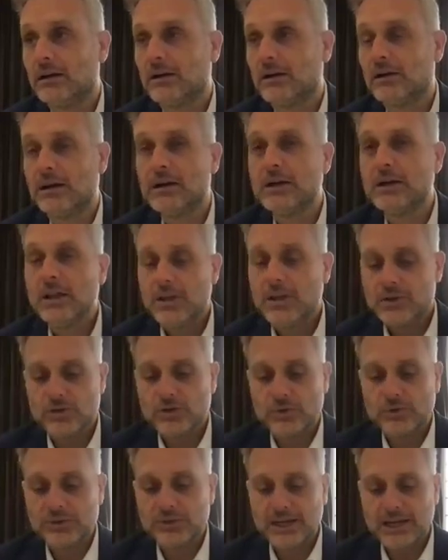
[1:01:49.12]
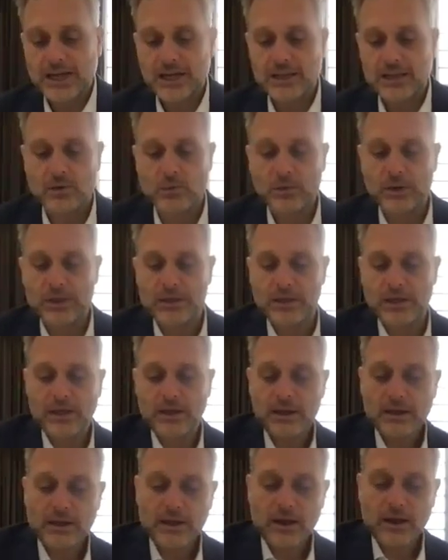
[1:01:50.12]
Okay, so together with
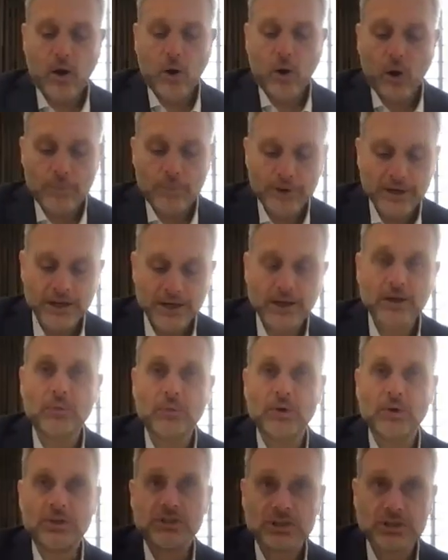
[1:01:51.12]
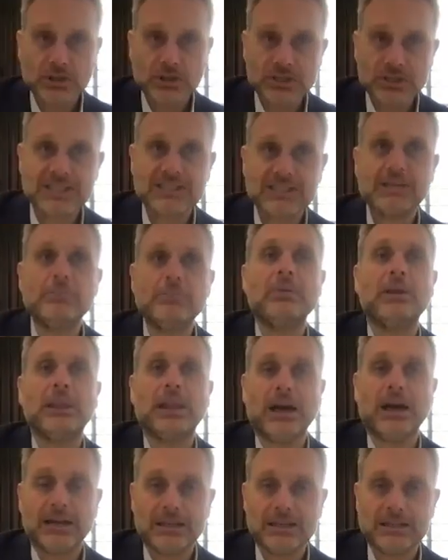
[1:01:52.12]
the opening, which
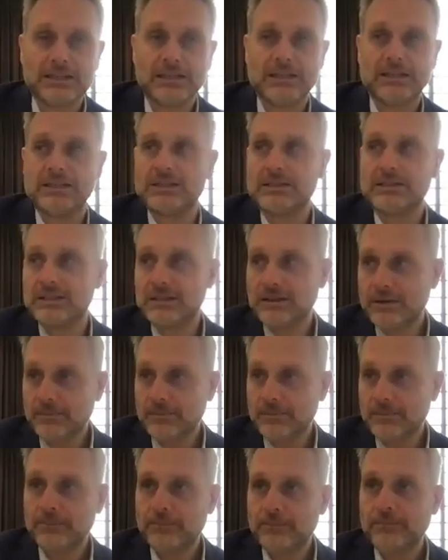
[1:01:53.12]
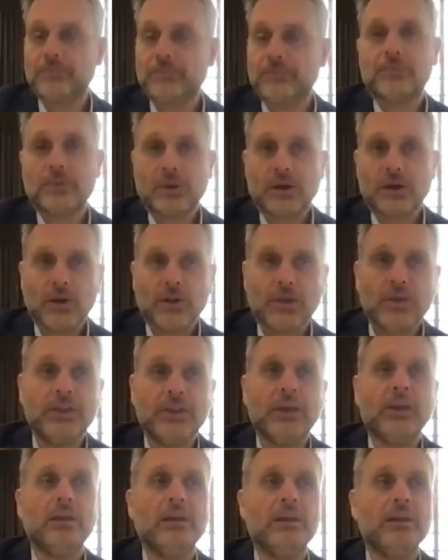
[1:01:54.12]
symbolizes
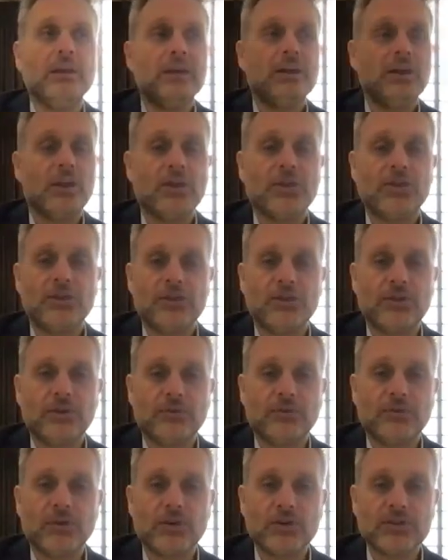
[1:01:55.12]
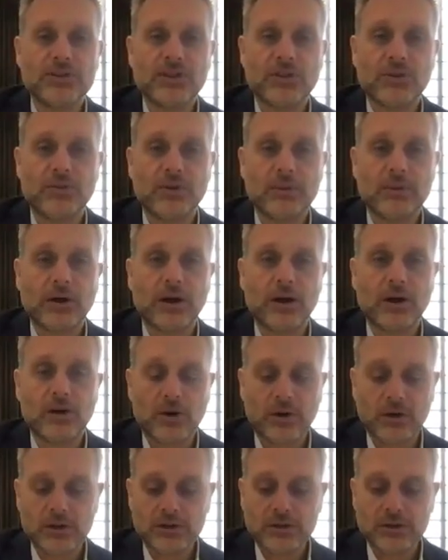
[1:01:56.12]
the first 3
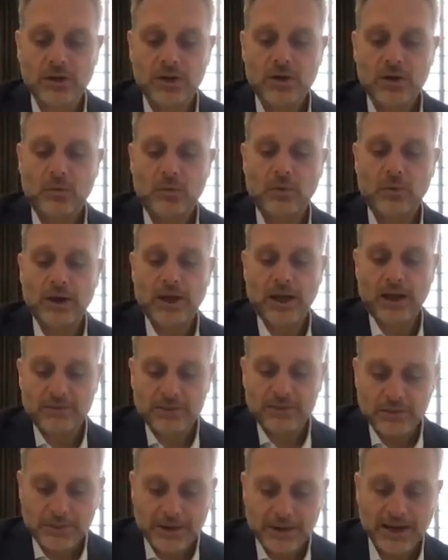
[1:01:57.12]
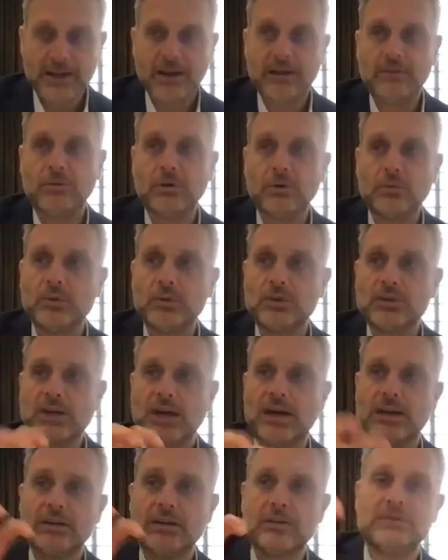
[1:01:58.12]
brachot, we have the Magen Avot, which
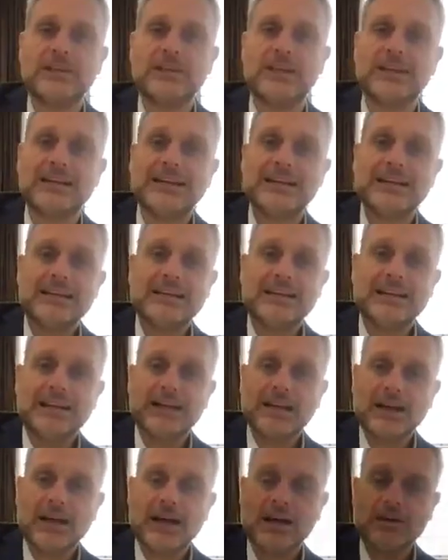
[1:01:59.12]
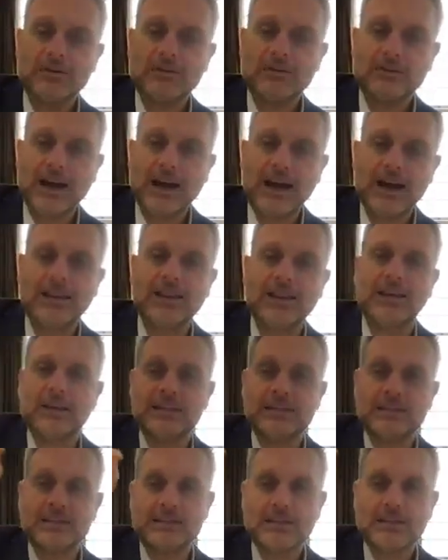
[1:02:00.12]
kind of
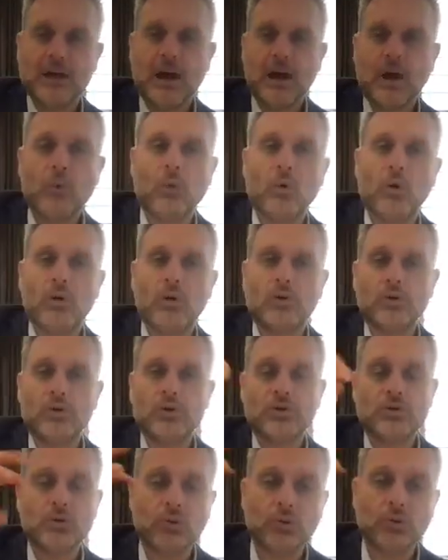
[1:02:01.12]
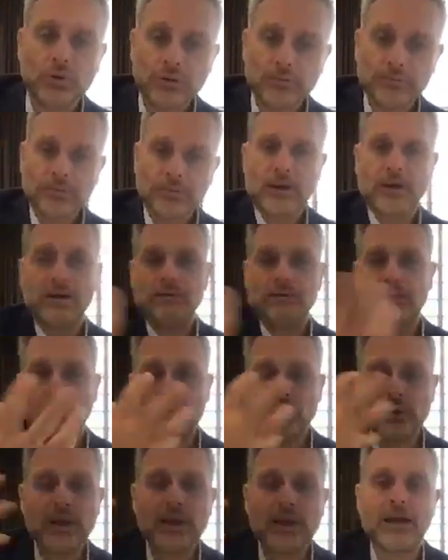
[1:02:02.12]
highlights a word or two, kind of a
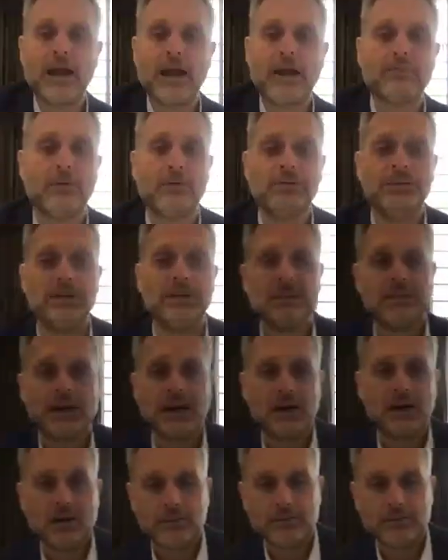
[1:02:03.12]
recap of the entire